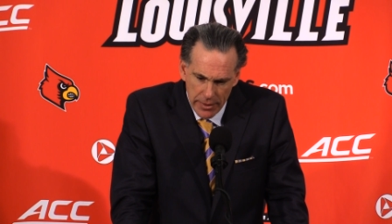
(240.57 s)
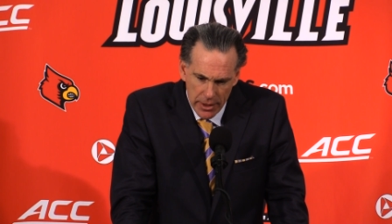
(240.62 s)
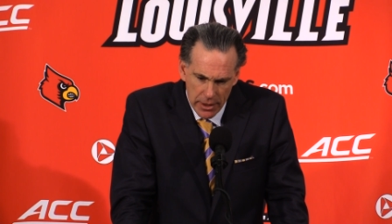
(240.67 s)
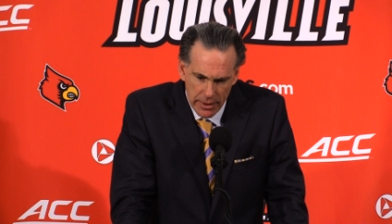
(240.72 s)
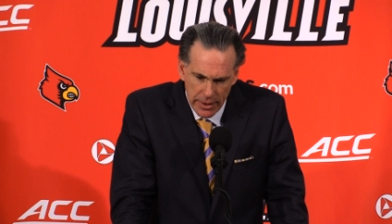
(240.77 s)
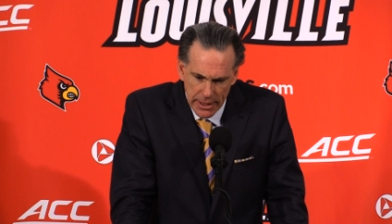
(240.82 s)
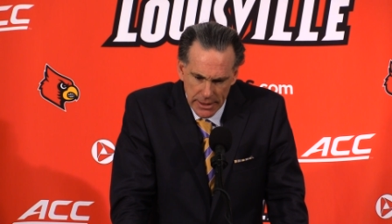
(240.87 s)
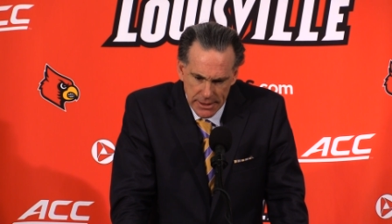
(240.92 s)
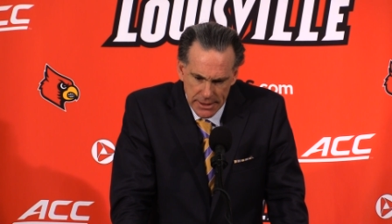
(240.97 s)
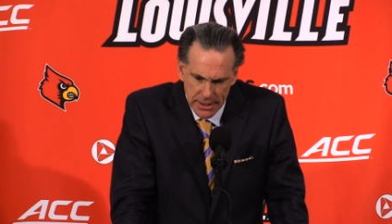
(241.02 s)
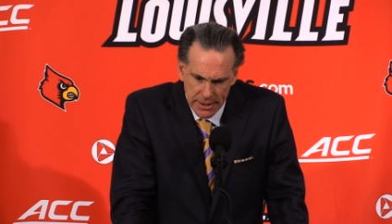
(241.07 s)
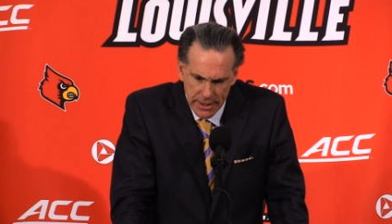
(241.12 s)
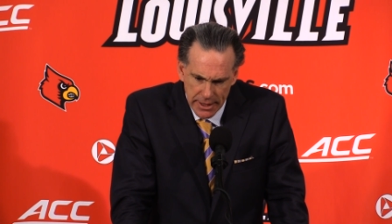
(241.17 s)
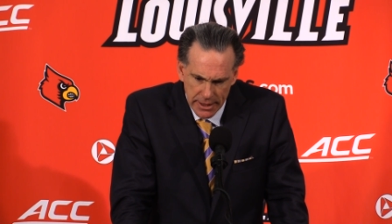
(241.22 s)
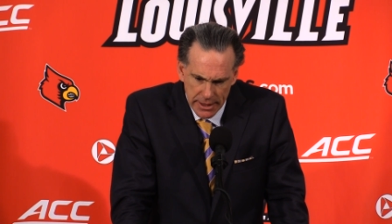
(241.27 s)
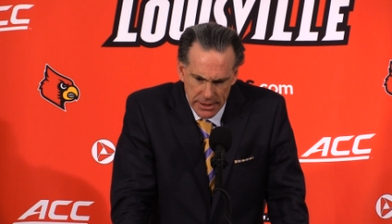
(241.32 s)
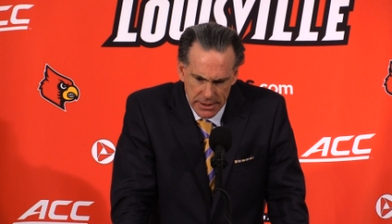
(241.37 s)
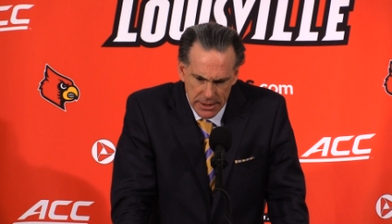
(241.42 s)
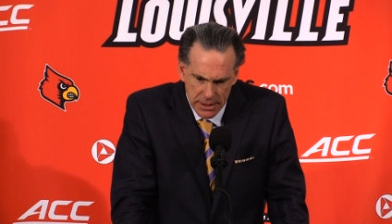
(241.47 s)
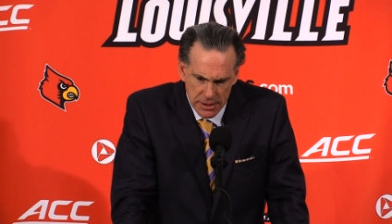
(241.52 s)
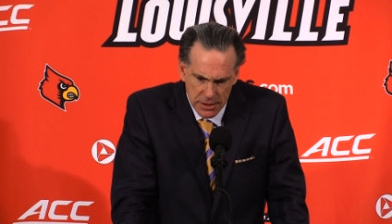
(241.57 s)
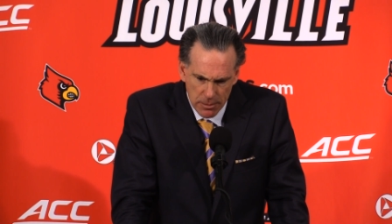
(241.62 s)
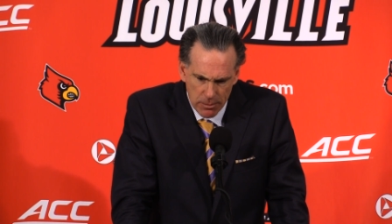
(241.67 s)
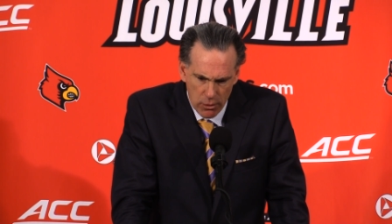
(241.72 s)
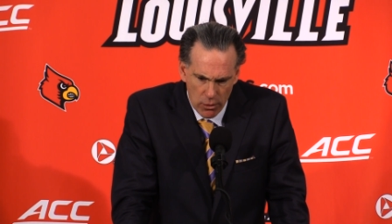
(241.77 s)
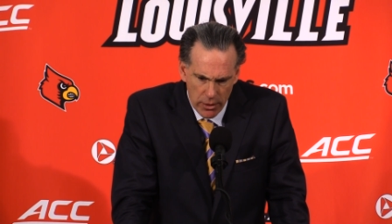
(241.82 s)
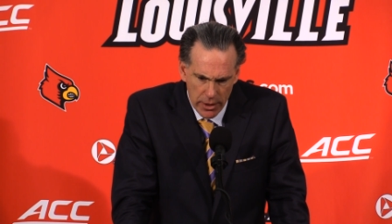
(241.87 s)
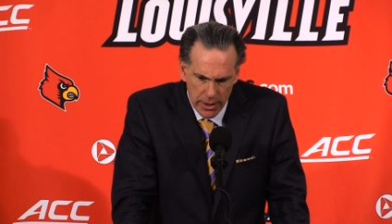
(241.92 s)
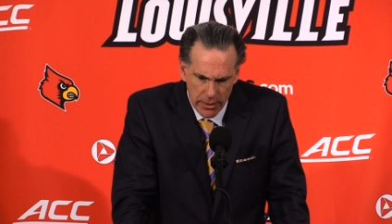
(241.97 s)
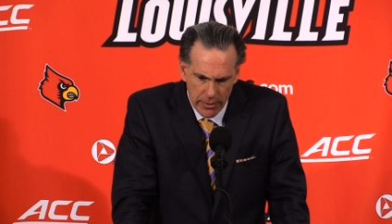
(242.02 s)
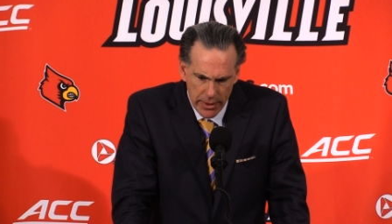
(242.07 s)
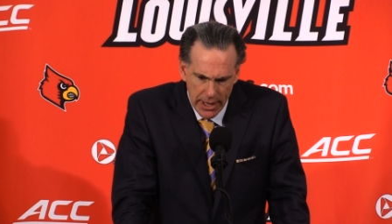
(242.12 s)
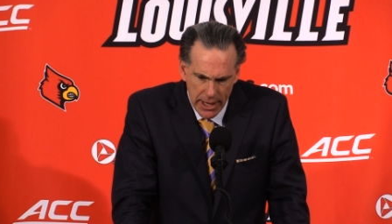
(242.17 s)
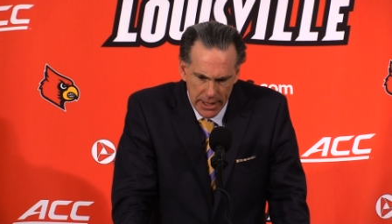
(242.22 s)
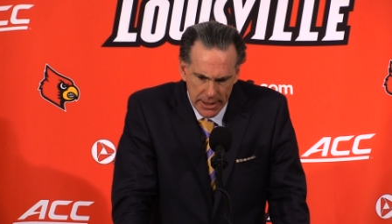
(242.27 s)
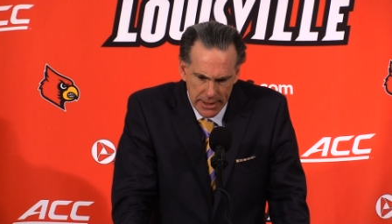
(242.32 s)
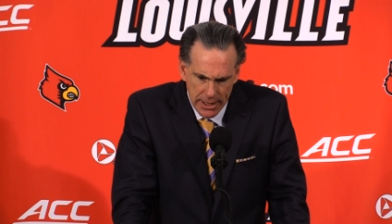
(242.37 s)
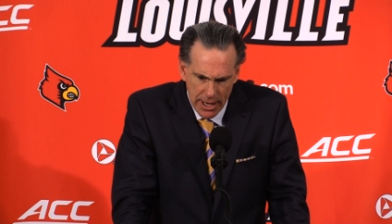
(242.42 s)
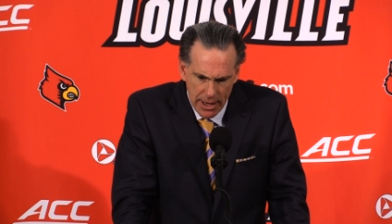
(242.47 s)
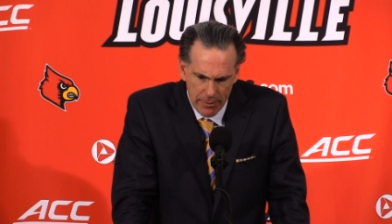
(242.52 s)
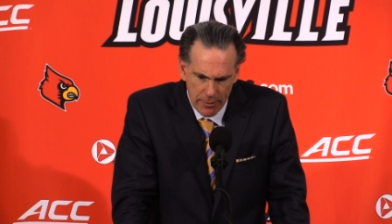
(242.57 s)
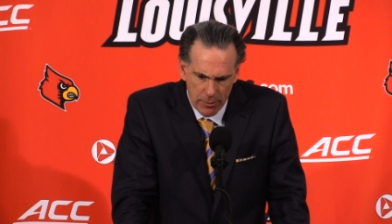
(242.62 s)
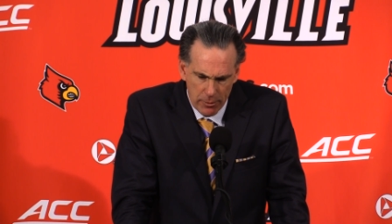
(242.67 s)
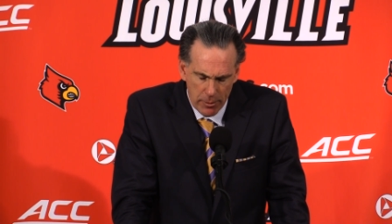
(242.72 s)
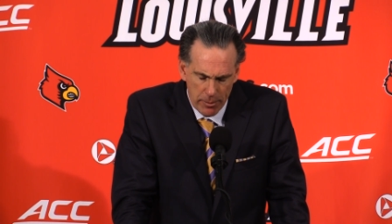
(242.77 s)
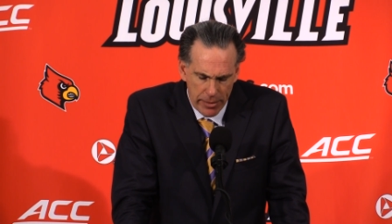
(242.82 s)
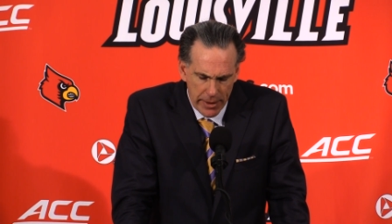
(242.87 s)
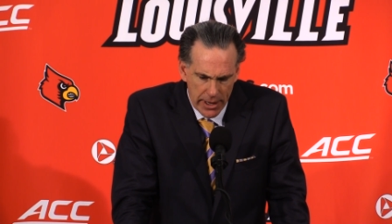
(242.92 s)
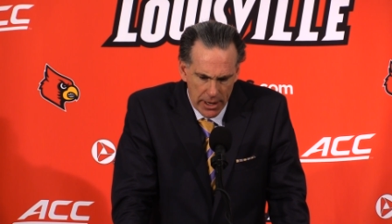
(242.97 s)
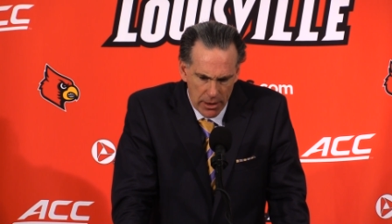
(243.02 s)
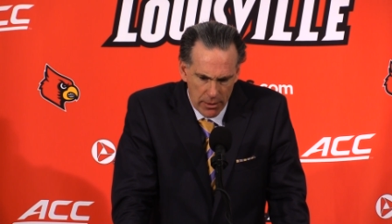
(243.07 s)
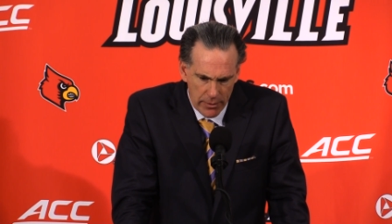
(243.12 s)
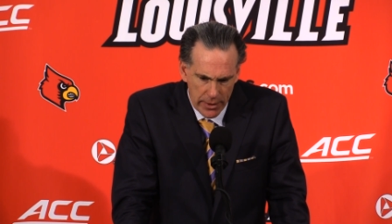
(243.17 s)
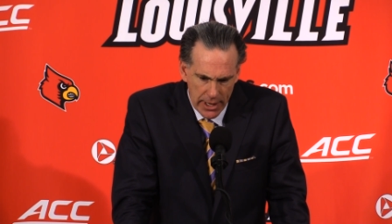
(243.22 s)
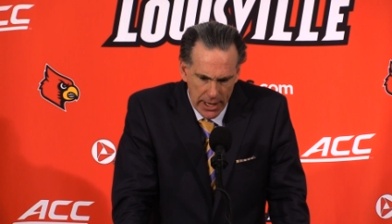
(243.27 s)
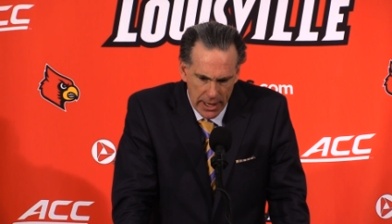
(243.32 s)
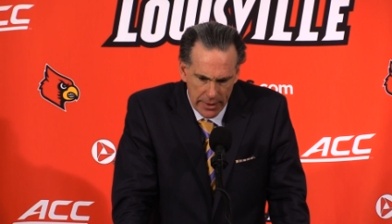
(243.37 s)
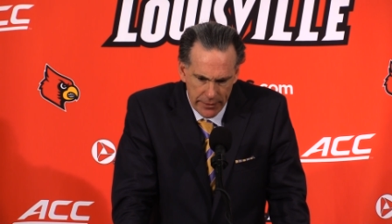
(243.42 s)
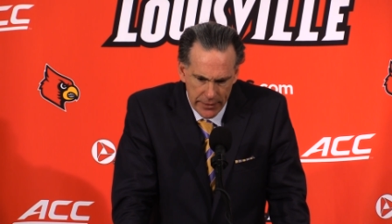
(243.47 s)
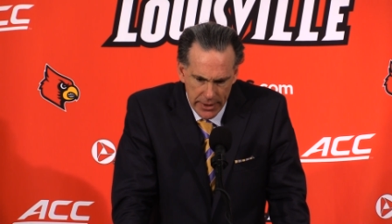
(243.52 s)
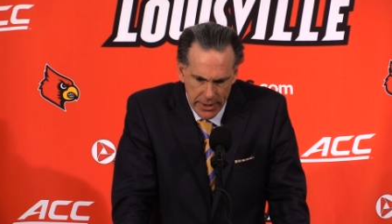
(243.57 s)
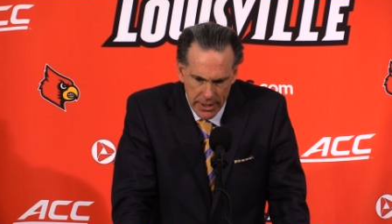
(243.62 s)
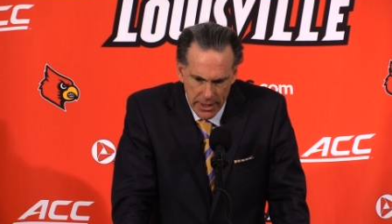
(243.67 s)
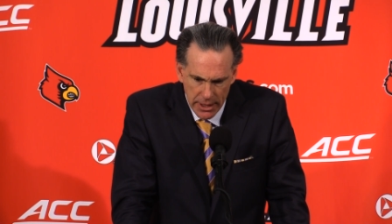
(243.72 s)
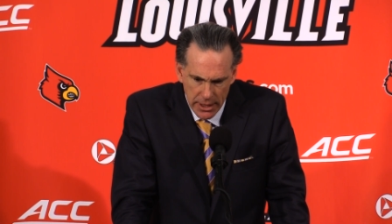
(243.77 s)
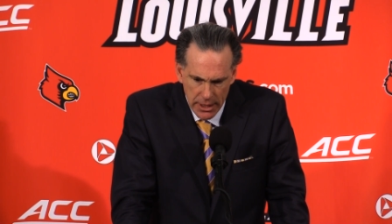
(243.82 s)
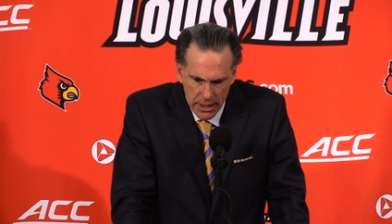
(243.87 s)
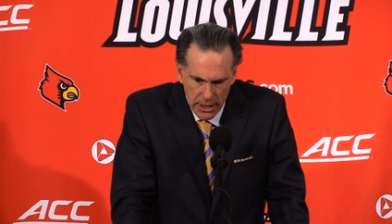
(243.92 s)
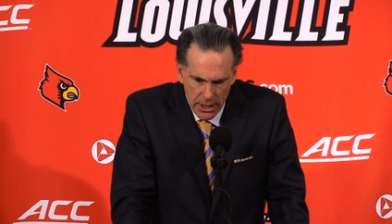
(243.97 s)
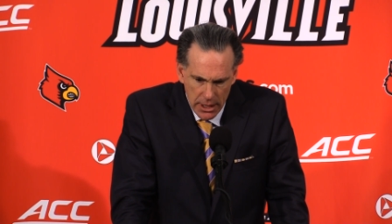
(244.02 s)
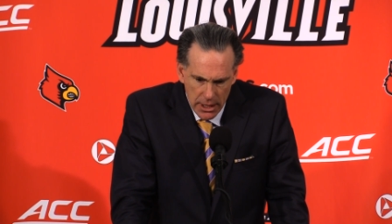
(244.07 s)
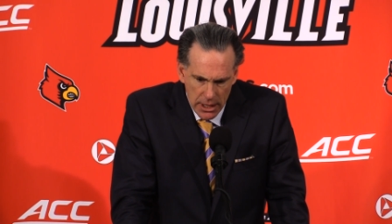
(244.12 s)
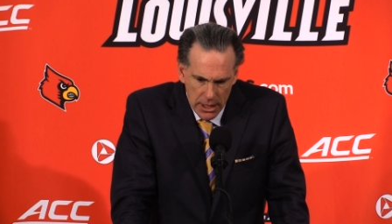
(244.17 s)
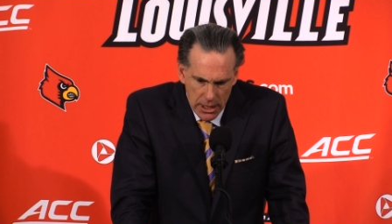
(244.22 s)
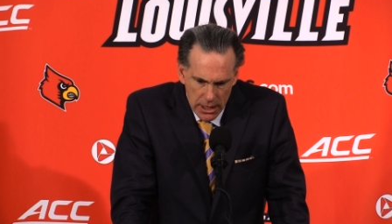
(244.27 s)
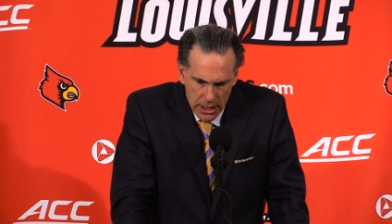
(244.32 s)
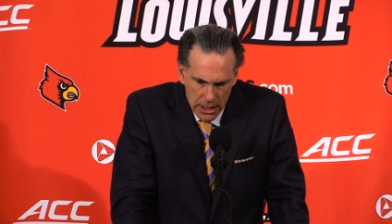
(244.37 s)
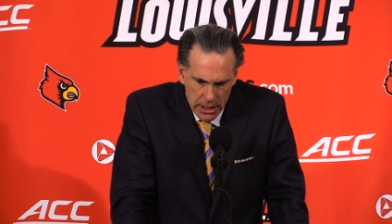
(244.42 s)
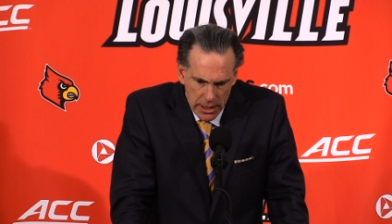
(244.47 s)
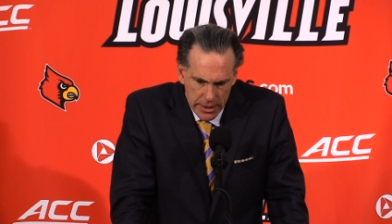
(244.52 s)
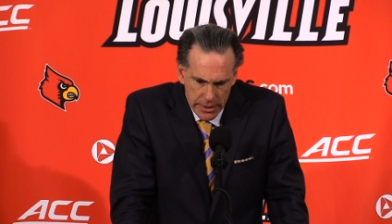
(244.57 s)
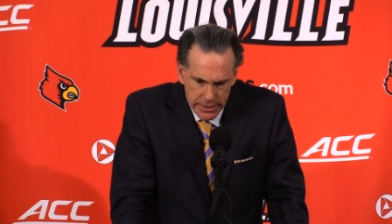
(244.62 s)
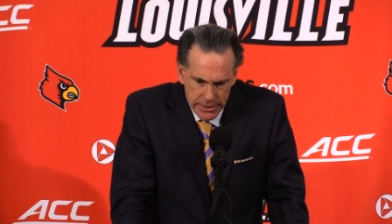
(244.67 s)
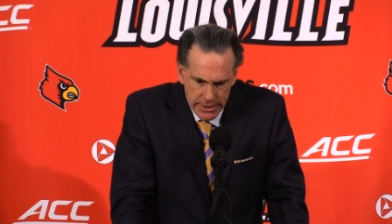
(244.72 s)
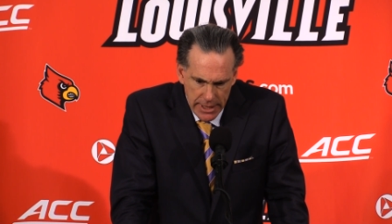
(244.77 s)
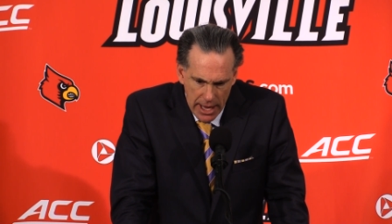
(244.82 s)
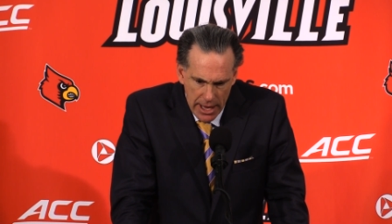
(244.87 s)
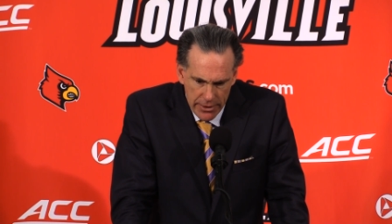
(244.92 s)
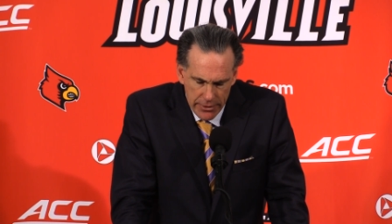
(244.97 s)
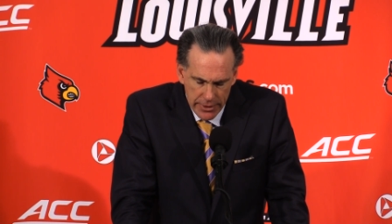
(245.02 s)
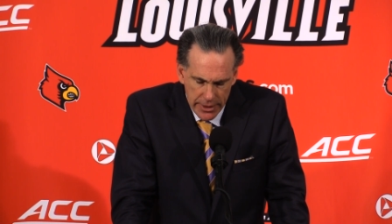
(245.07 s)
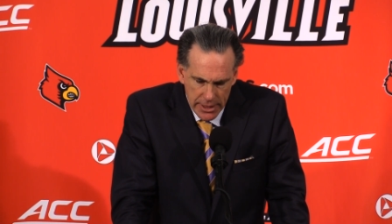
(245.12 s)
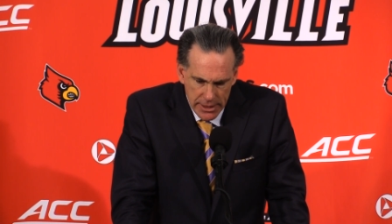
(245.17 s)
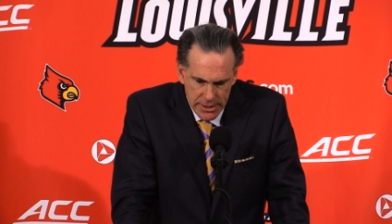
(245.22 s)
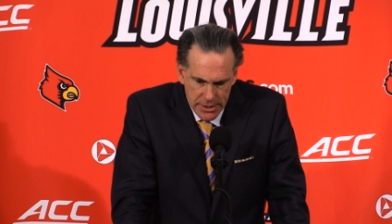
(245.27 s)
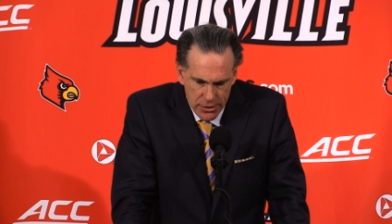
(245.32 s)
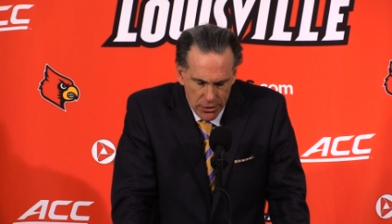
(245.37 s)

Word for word: You know, that's the thing that's disappointing. We had time to prepare. We had the uh, Saturday.